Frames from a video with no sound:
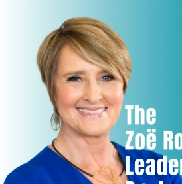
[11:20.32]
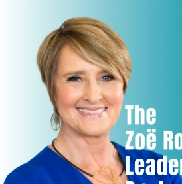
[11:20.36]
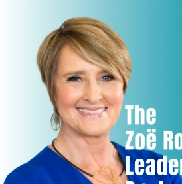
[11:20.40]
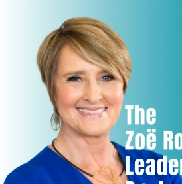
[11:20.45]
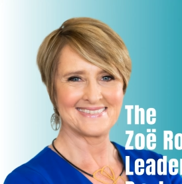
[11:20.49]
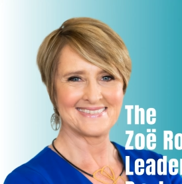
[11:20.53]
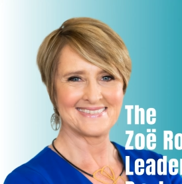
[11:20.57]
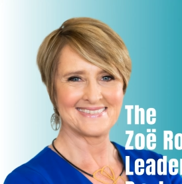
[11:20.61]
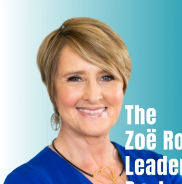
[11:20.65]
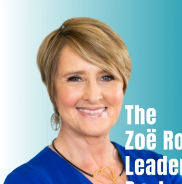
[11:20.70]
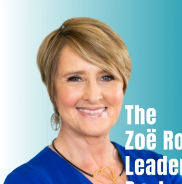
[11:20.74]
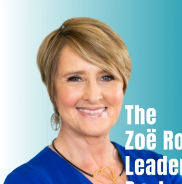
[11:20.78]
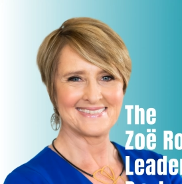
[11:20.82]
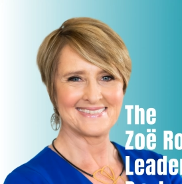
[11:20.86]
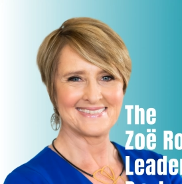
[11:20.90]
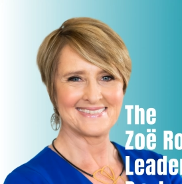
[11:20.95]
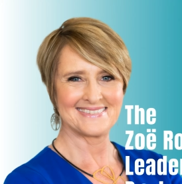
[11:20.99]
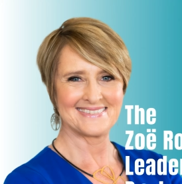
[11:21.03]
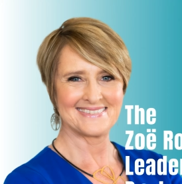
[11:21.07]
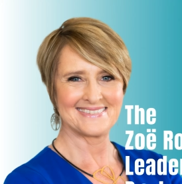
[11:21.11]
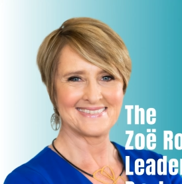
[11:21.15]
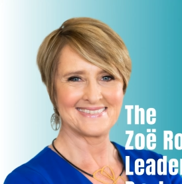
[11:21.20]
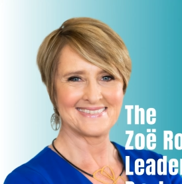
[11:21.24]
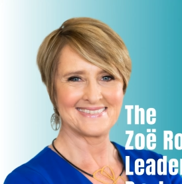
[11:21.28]

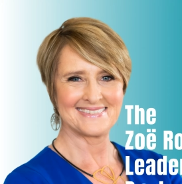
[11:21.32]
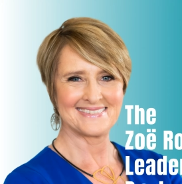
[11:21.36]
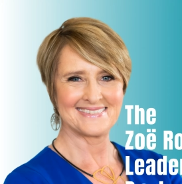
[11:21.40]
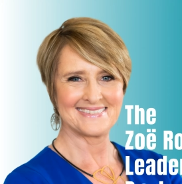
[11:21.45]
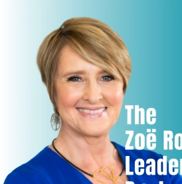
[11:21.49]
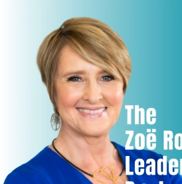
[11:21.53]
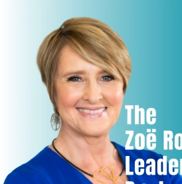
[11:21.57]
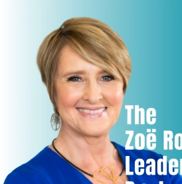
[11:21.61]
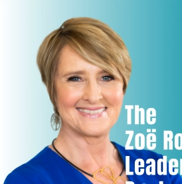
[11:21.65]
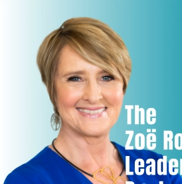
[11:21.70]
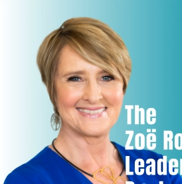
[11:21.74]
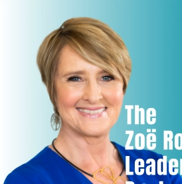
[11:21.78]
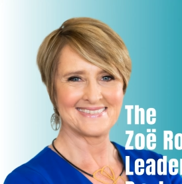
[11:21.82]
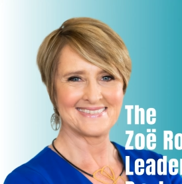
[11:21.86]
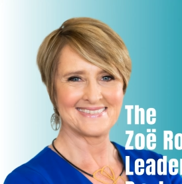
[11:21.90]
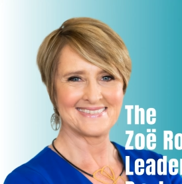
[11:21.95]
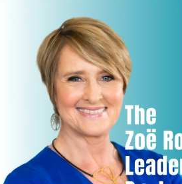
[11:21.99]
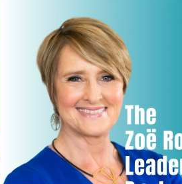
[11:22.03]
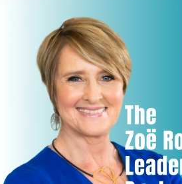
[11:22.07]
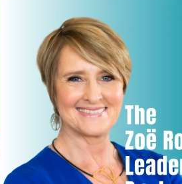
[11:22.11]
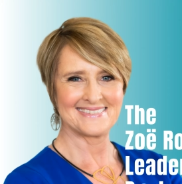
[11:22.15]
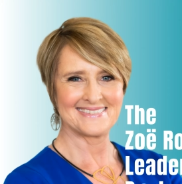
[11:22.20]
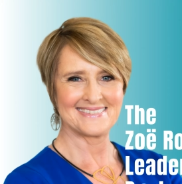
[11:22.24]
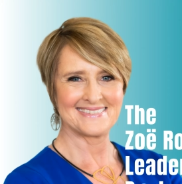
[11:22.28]

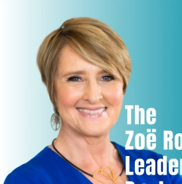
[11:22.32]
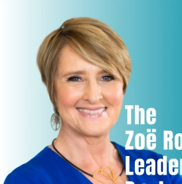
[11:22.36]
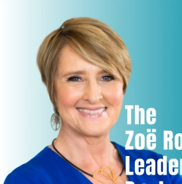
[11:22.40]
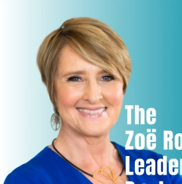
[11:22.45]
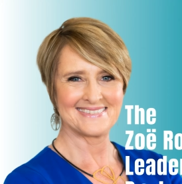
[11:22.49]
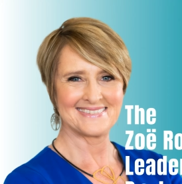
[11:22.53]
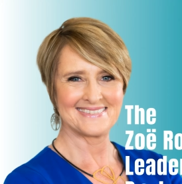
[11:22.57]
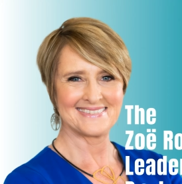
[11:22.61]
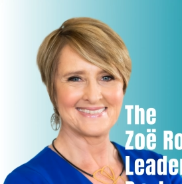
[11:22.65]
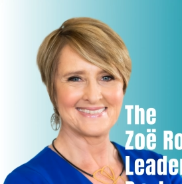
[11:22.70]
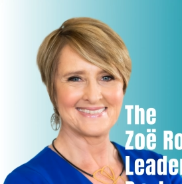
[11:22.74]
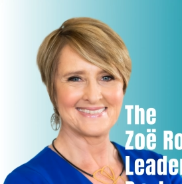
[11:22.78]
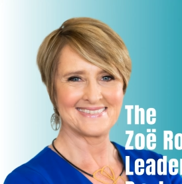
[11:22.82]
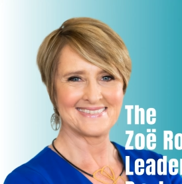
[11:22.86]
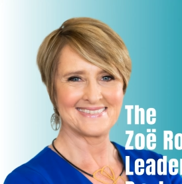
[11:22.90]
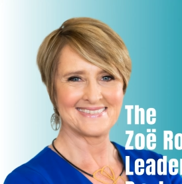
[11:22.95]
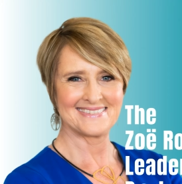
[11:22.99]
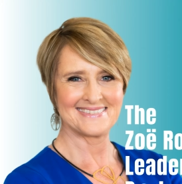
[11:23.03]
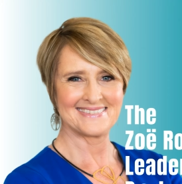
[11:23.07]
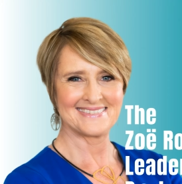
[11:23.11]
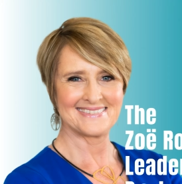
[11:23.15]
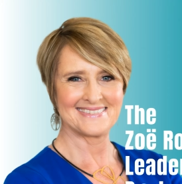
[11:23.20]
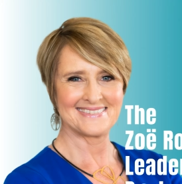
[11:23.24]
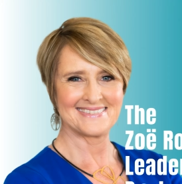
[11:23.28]

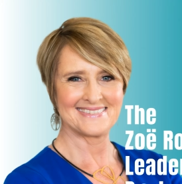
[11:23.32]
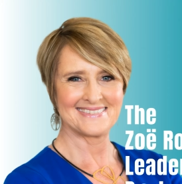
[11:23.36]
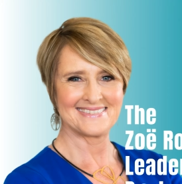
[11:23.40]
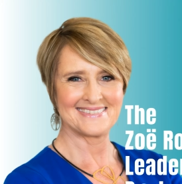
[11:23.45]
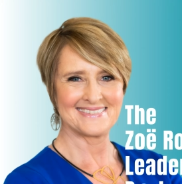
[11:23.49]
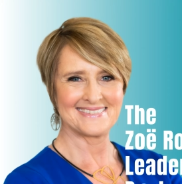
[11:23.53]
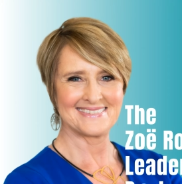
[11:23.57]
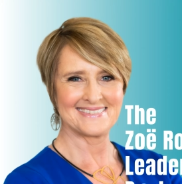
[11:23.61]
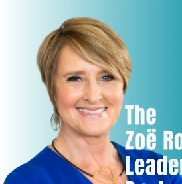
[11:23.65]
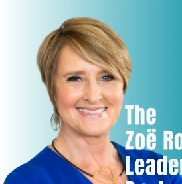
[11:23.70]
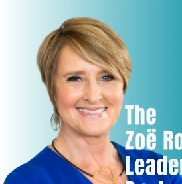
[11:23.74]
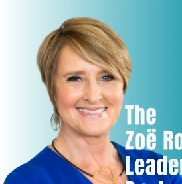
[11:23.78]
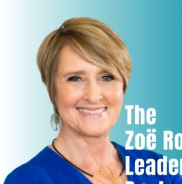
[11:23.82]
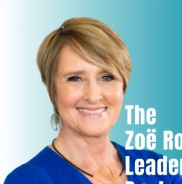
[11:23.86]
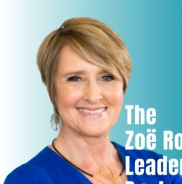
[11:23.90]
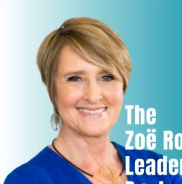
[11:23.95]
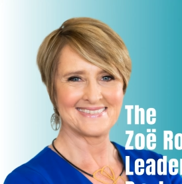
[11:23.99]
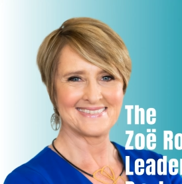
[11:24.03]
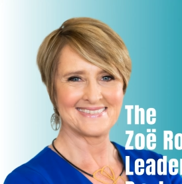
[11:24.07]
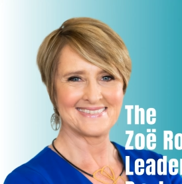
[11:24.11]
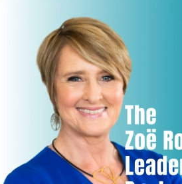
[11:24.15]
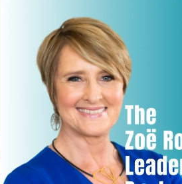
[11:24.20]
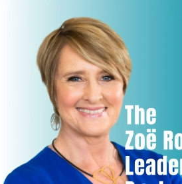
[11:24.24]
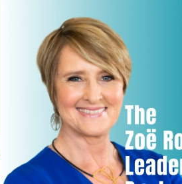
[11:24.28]

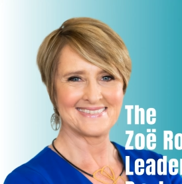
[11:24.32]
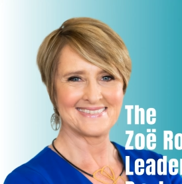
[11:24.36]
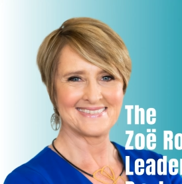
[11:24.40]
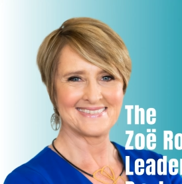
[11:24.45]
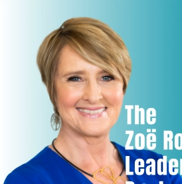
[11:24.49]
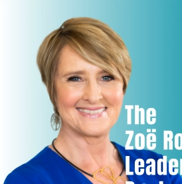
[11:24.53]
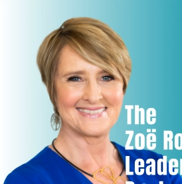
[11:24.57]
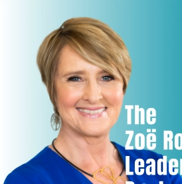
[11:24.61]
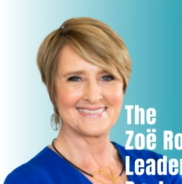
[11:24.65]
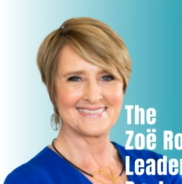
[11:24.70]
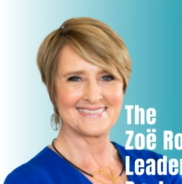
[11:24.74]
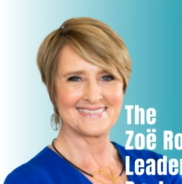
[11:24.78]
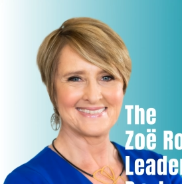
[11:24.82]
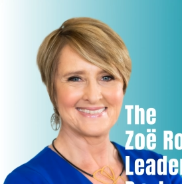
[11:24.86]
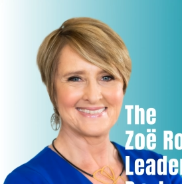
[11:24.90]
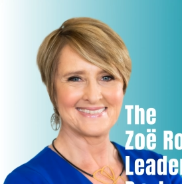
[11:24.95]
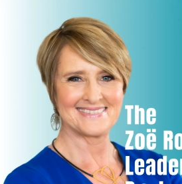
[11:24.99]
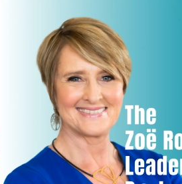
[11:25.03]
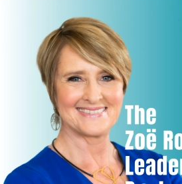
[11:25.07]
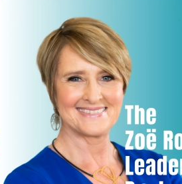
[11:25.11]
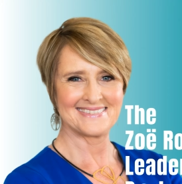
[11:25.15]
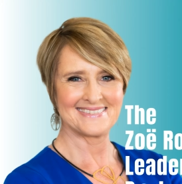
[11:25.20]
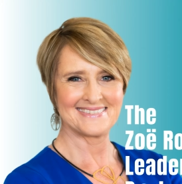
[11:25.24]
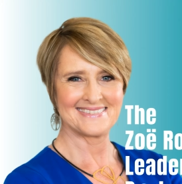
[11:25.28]

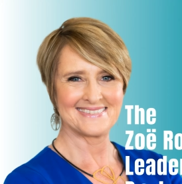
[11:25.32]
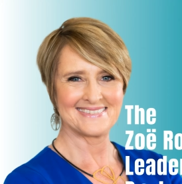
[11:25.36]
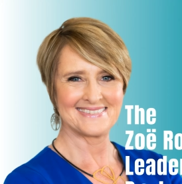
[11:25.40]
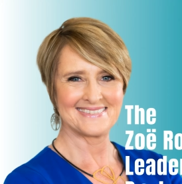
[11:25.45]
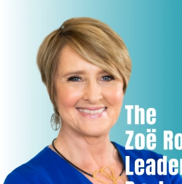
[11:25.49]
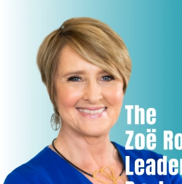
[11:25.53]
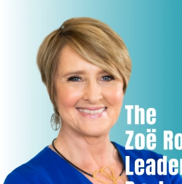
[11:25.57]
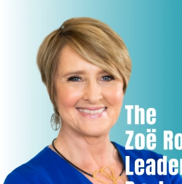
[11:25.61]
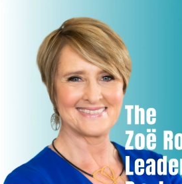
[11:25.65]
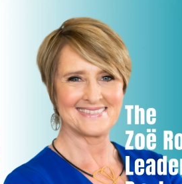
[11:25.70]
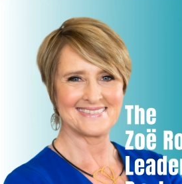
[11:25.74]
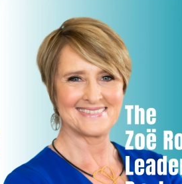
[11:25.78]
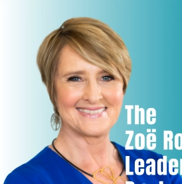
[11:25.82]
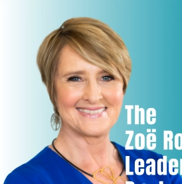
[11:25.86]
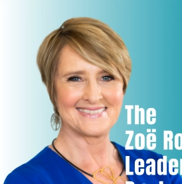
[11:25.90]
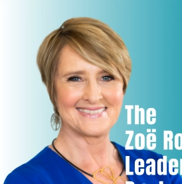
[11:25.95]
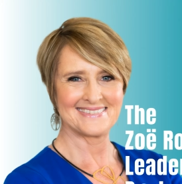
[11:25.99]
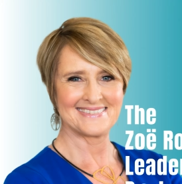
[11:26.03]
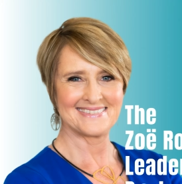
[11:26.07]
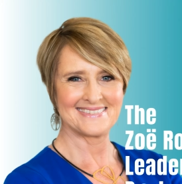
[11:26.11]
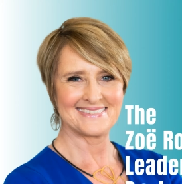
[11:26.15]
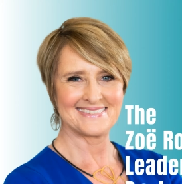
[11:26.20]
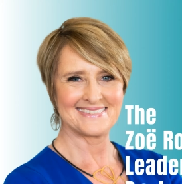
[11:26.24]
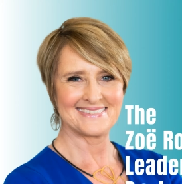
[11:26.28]

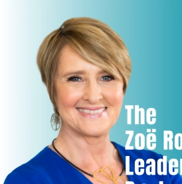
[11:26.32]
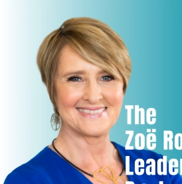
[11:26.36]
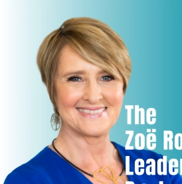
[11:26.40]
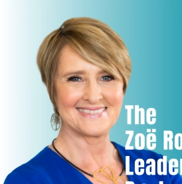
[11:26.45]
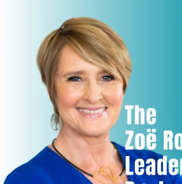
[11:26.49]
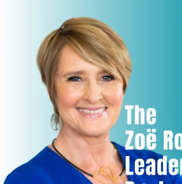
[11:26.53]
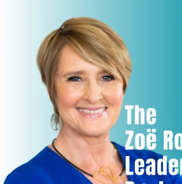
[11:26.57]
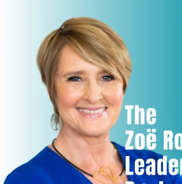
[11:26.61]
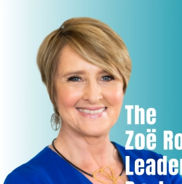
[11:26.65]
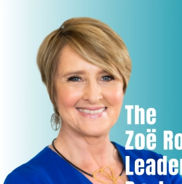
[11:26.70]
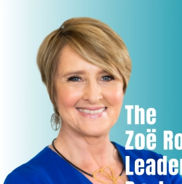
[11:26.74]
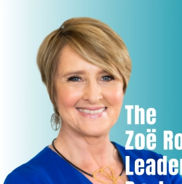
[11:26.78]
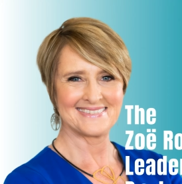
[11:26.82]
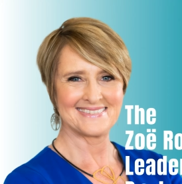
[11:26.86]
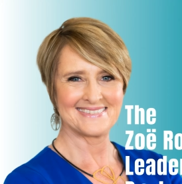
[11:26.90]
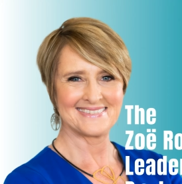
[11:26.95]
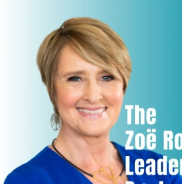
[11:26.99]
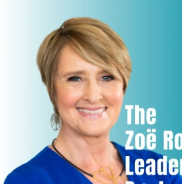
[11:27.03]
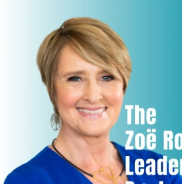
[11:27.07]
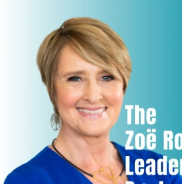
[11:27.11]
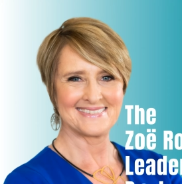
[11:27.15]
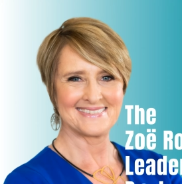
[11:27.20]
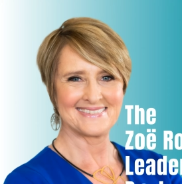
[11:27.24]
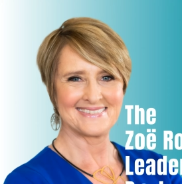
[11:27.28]

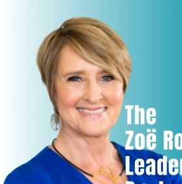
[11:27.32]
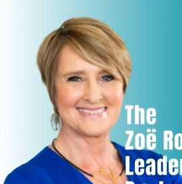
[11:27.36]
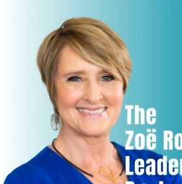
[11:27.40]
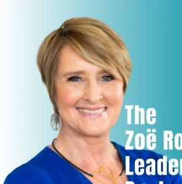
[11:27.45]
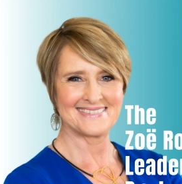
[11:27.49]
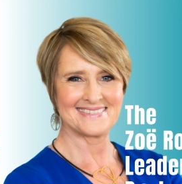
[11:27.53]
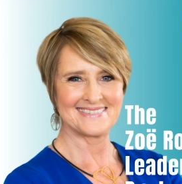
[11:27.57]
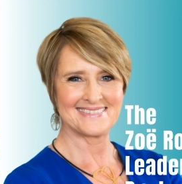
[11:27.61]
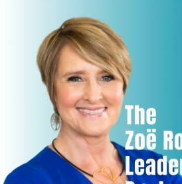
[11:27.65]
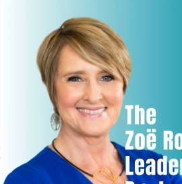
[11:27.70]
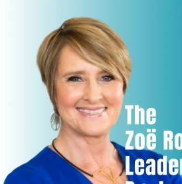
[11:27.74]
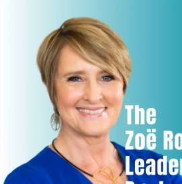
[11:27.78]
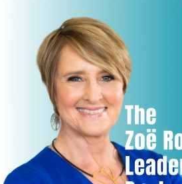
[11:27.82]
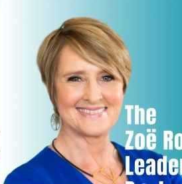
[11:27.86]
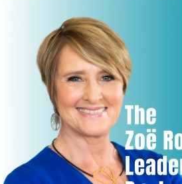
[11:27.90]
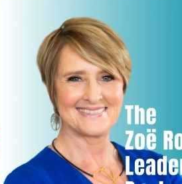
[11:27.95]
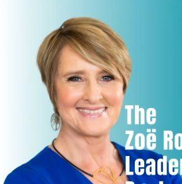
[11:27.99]
This is a still picture; no speech is visible.